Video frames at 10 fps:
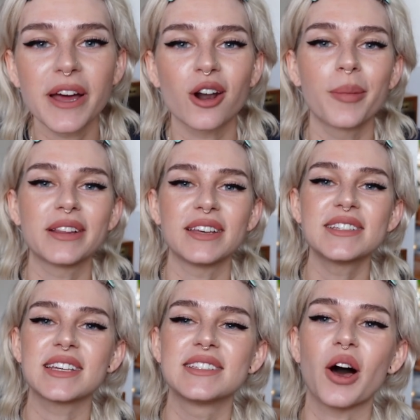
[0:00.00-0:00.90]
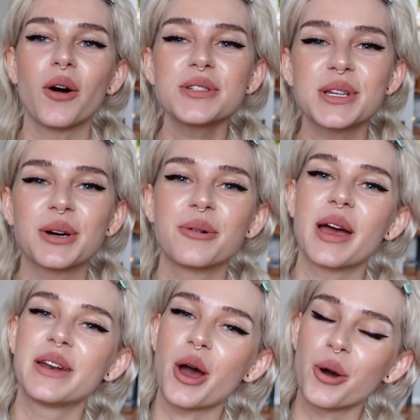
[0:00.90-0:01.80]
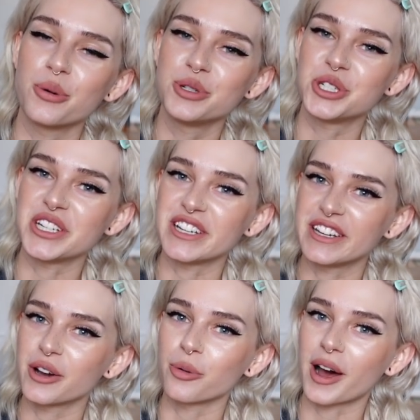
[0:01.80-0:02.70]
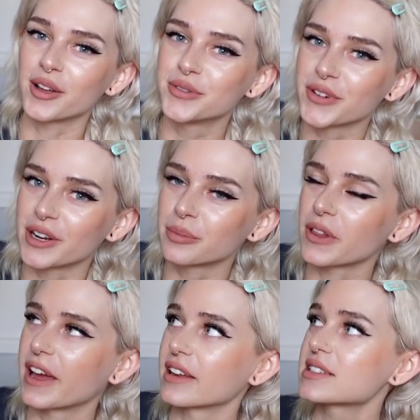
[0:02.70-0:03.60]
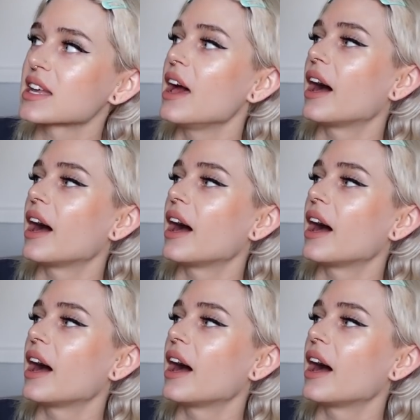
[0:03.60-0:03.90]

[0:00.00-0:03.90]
plant on my list is also an OG wild fern plant.